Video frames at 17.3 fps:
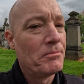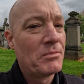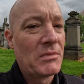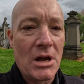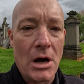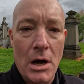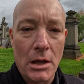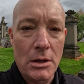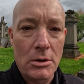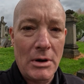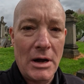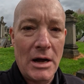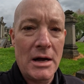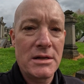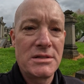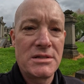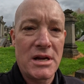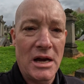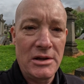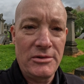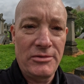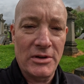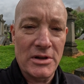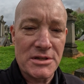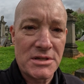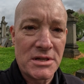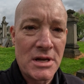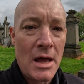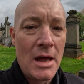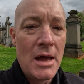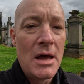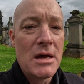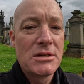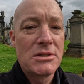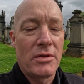cholera, typhus.
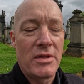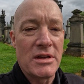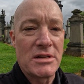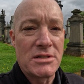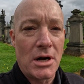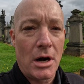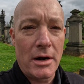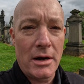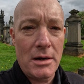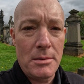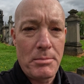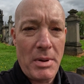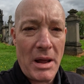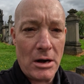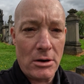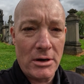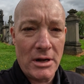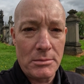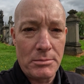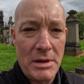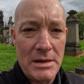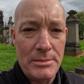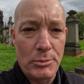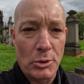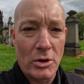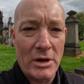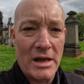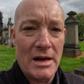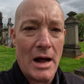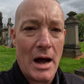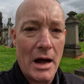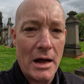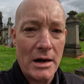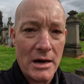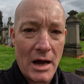So they started burying people in
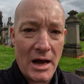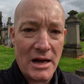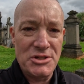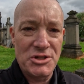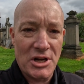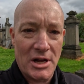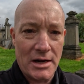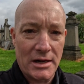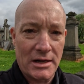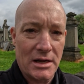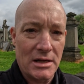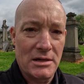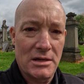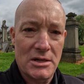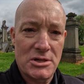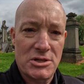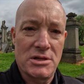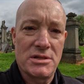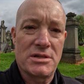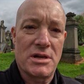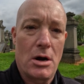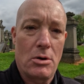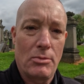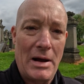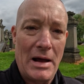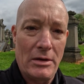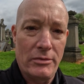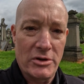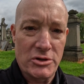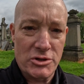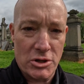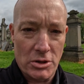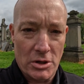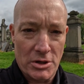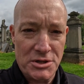unhygienic conditions around the
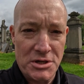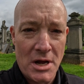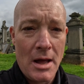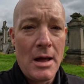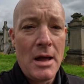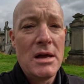church.